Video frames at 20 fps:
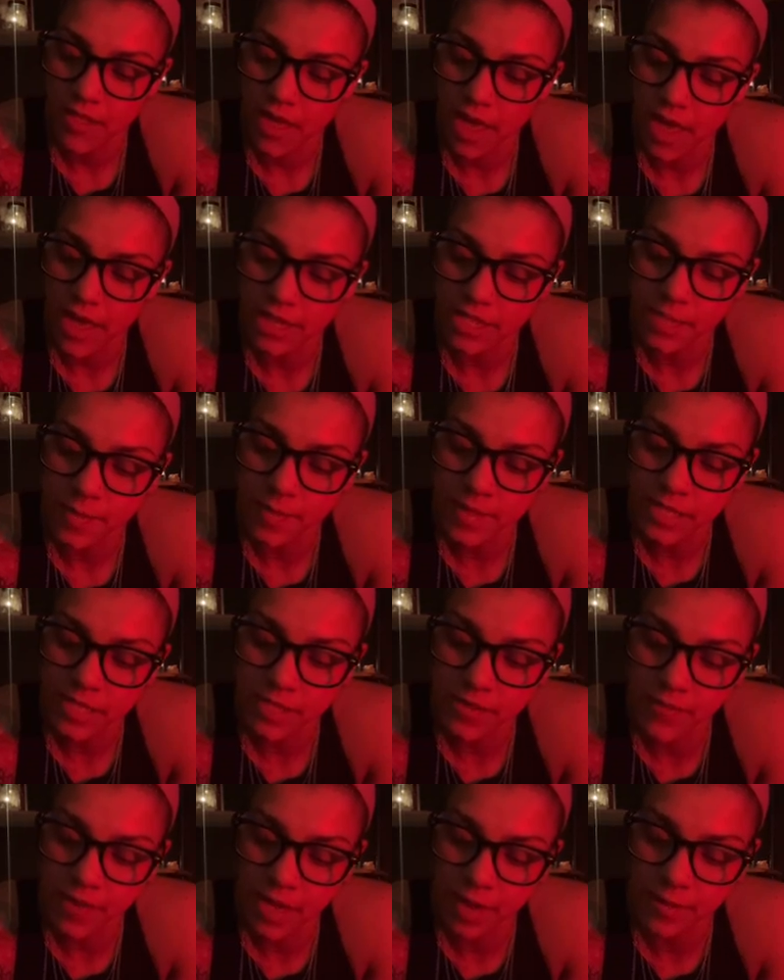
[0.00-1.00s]
The
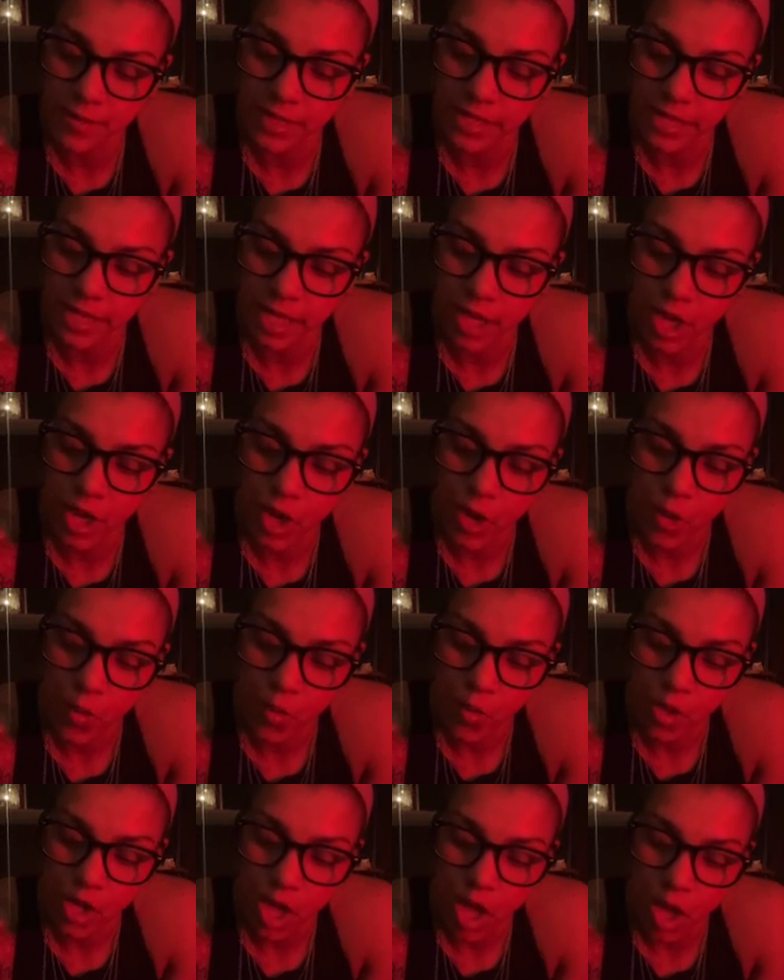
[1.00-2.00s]
husband's family
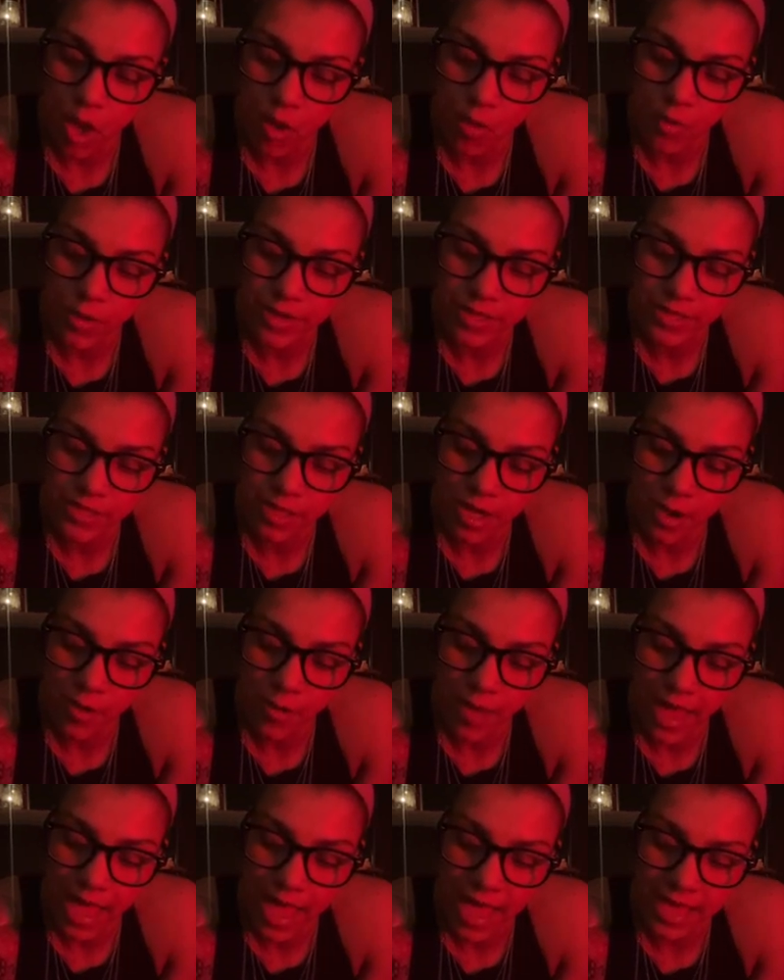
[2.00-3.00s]
will always
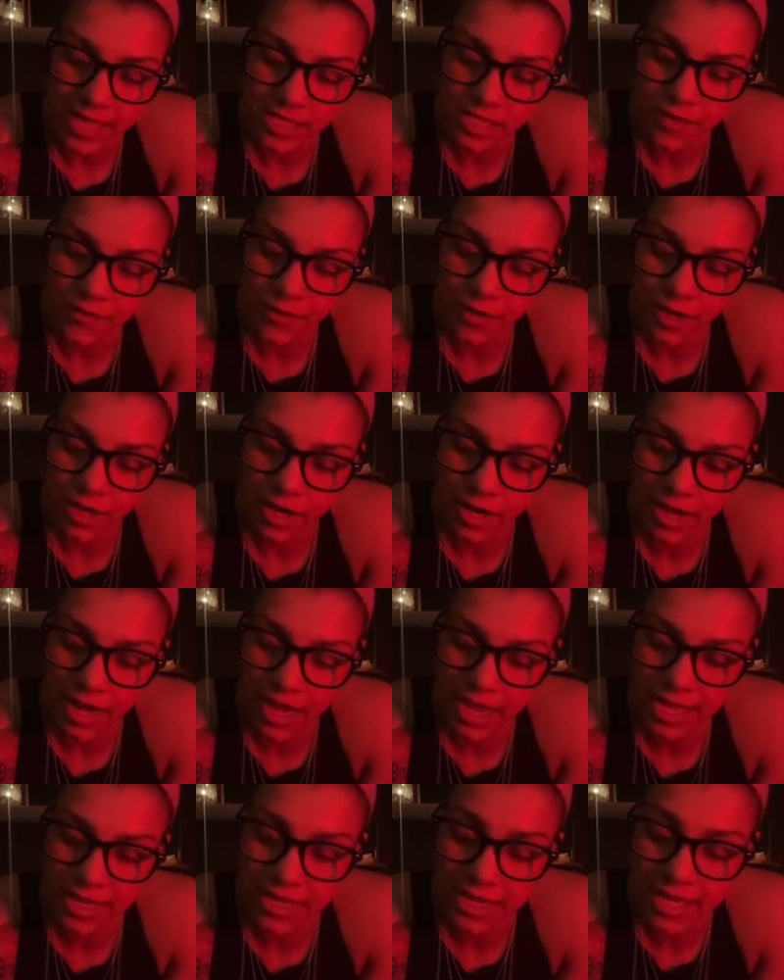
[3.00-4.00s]
go ask for her
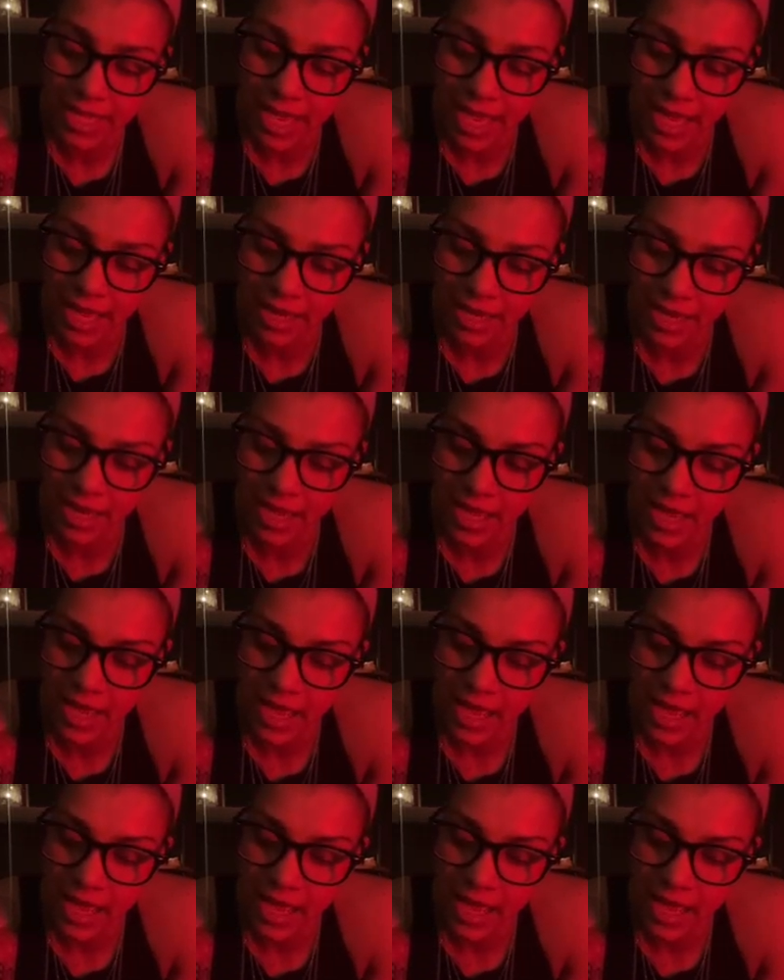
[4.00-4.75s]
hand again